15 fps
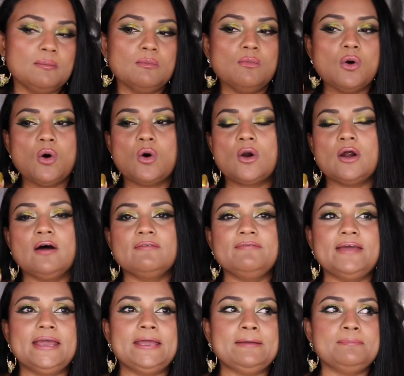more of
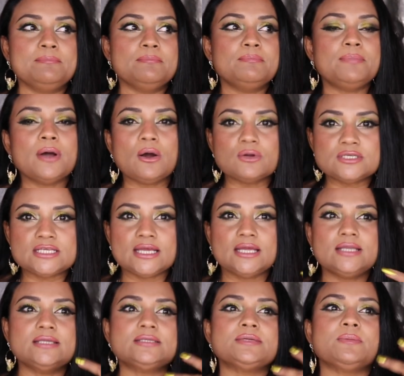a
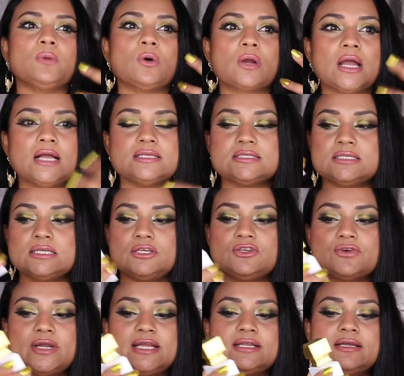potent more
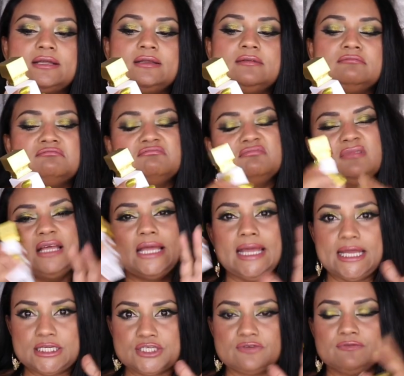concentrated
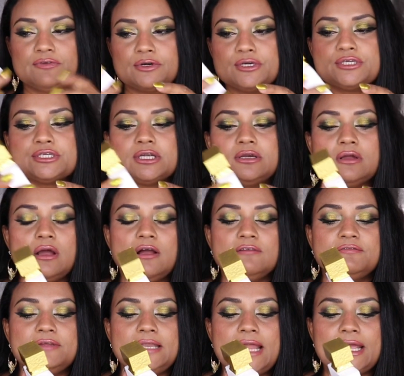ish version
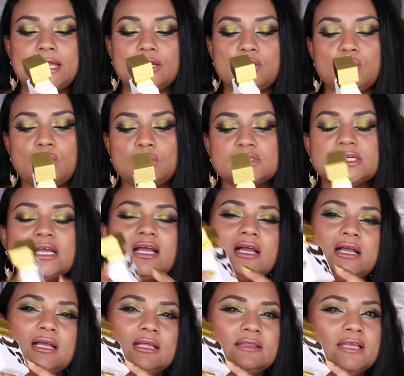of ylang in gold
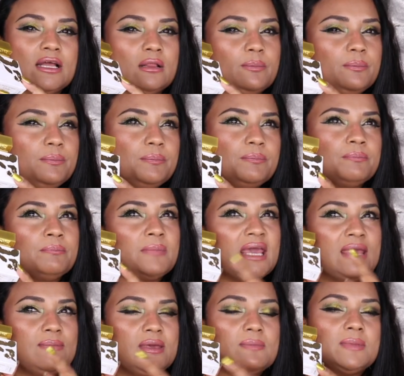there'll
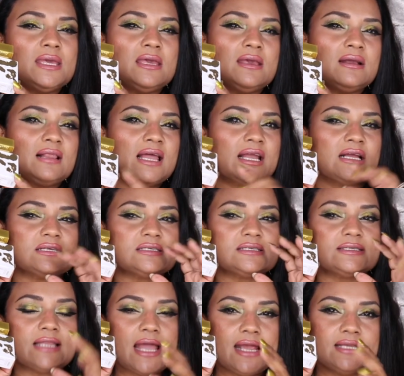maybe be like a
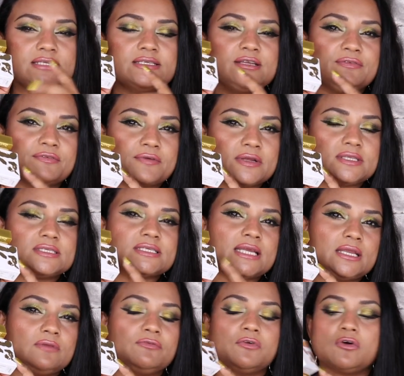slight difference
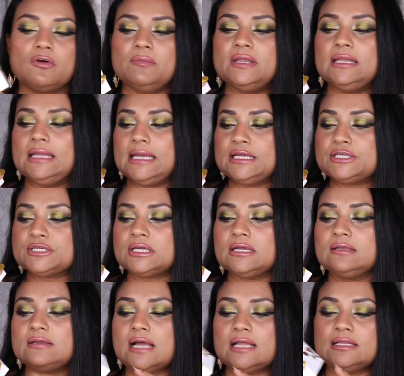in
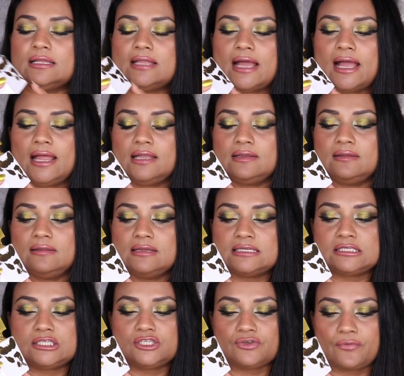formulation other than the
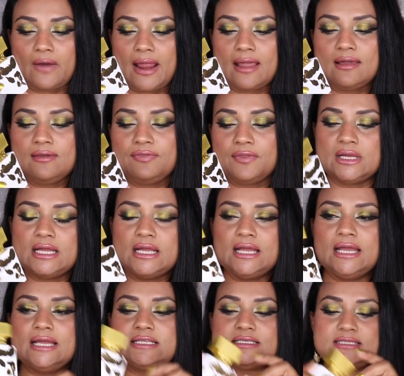strength
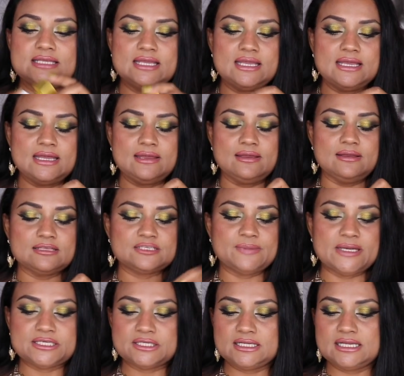it's the
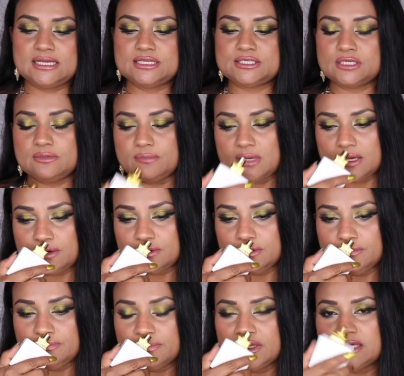special edition
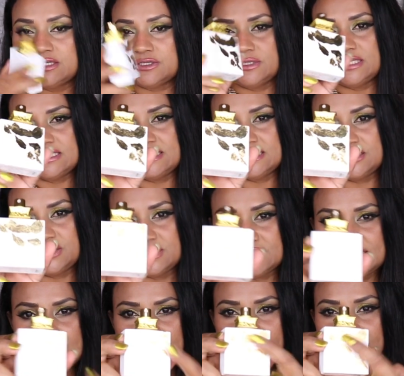bottle so this is
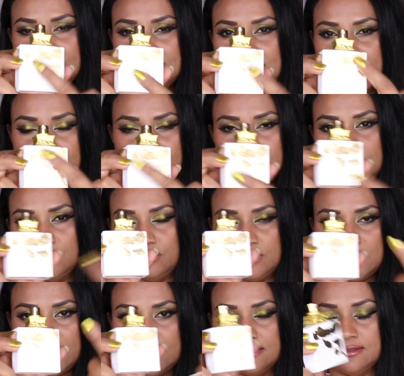just like the, you know,
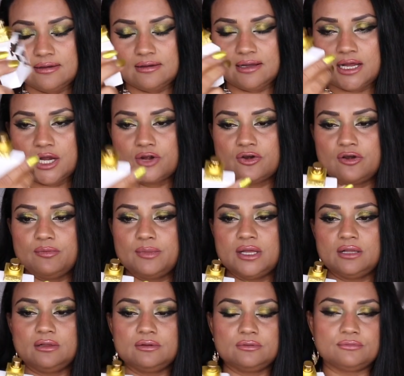like the 100
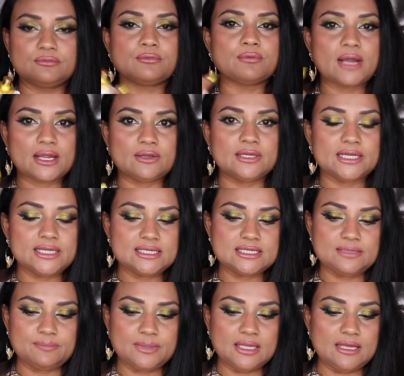ml regular
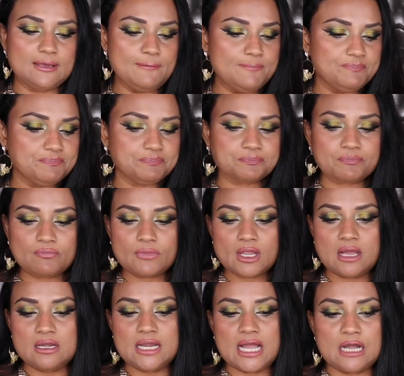EDP.
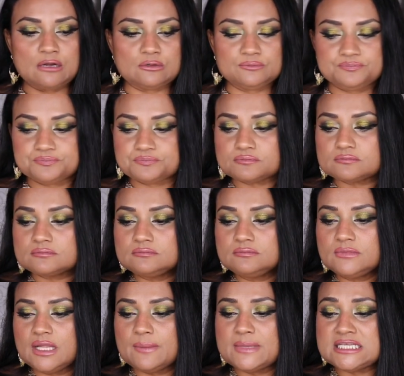Now,
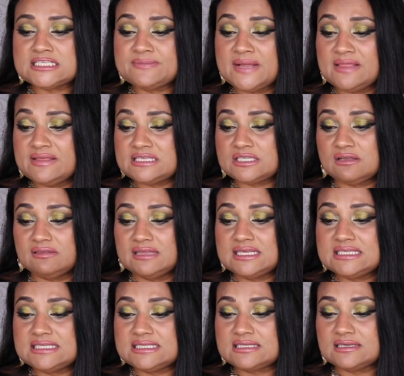I'm gonna smell this on
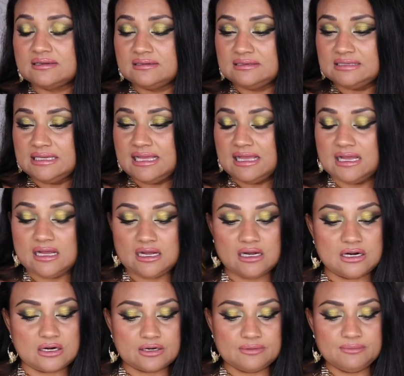this
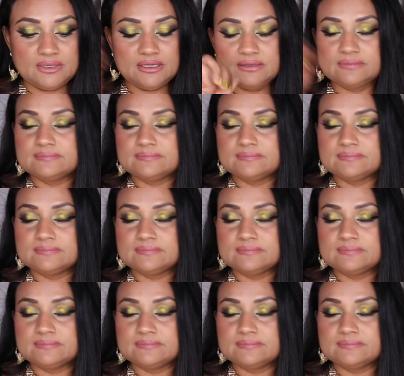arm